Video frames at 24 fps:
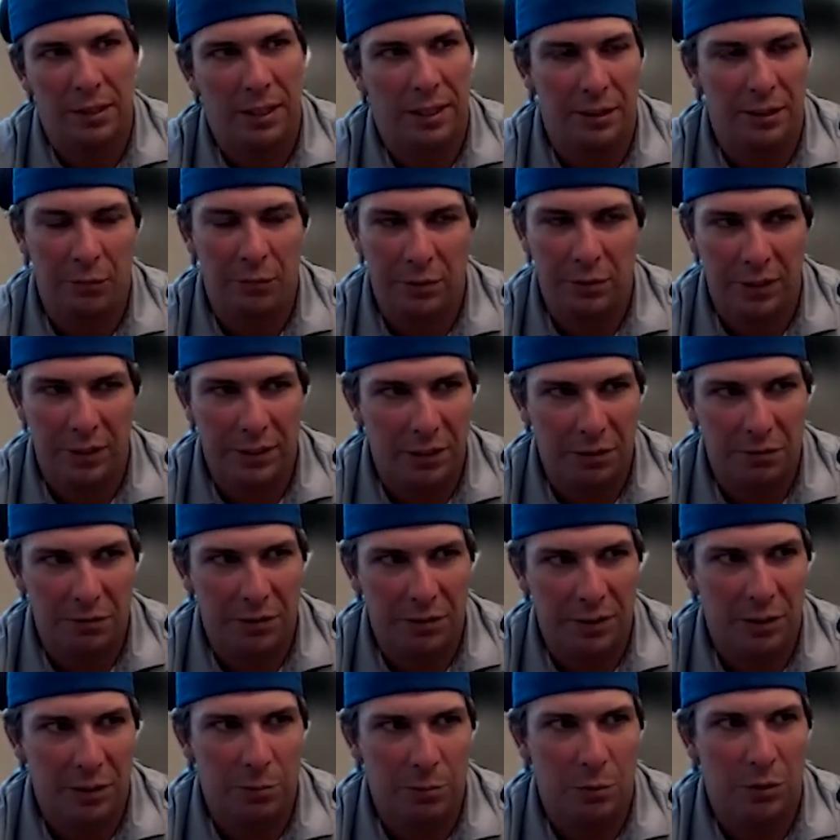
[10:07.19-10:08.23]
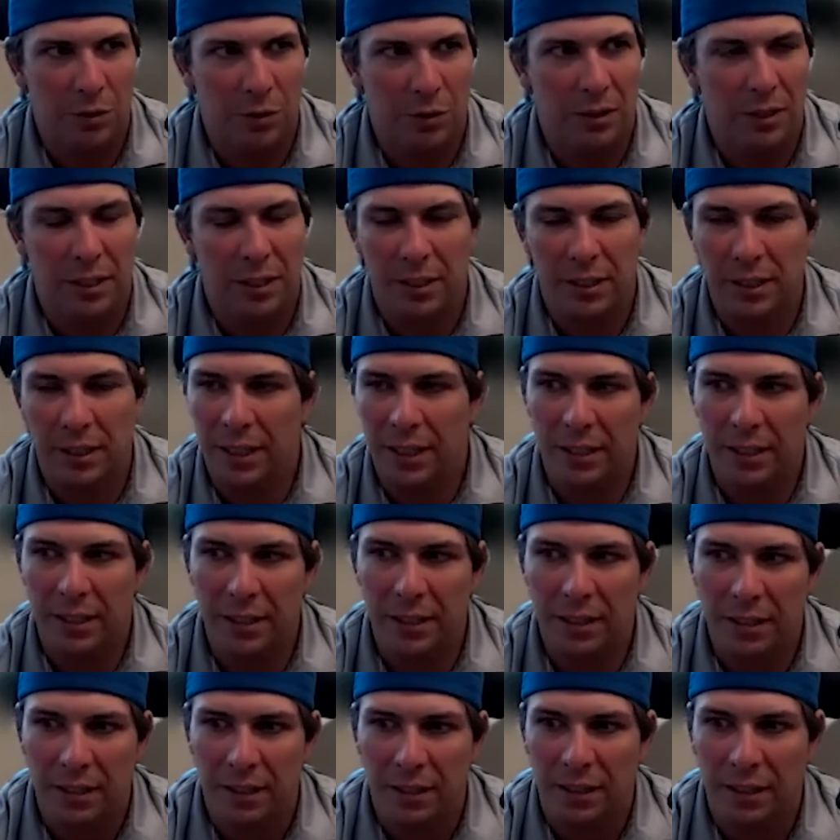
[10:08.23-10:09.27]
I didn't really get on Facebook. And
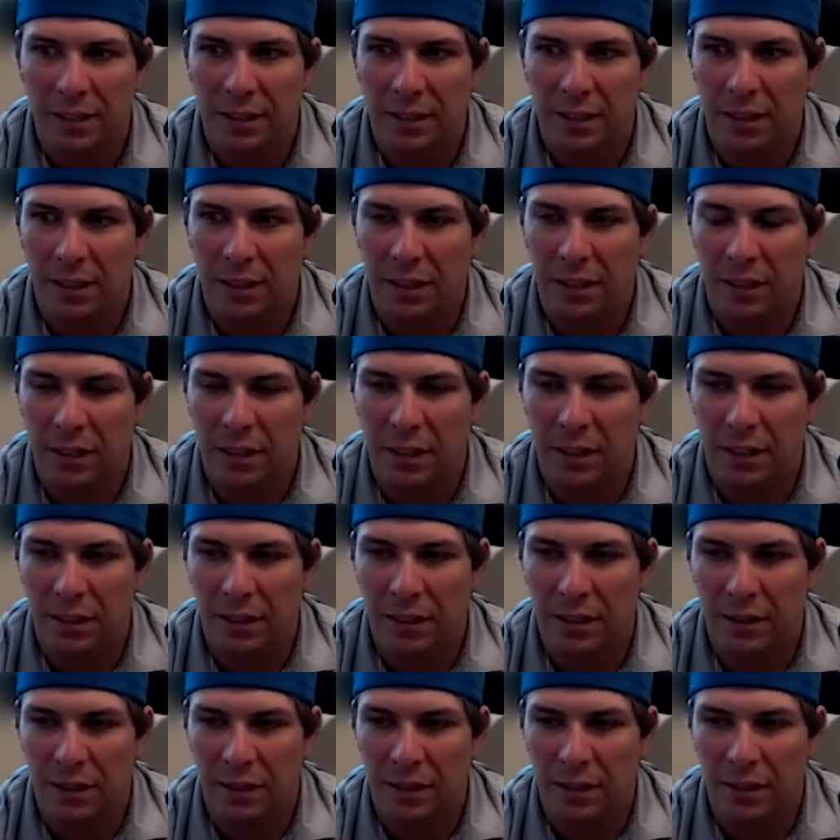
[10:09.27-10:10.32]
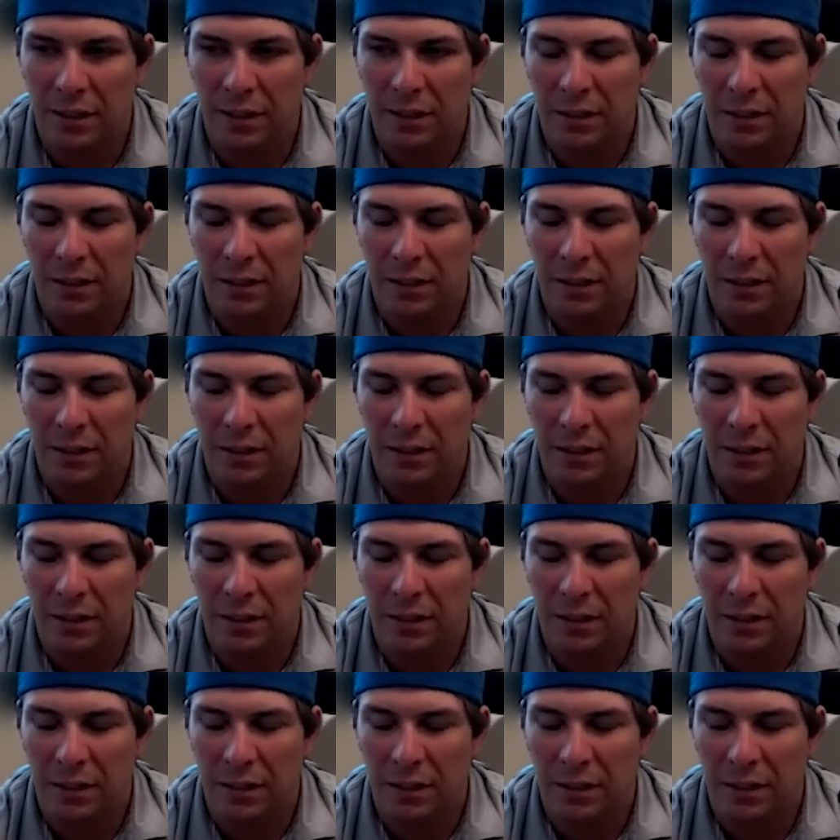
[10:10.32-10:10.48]
then, uh,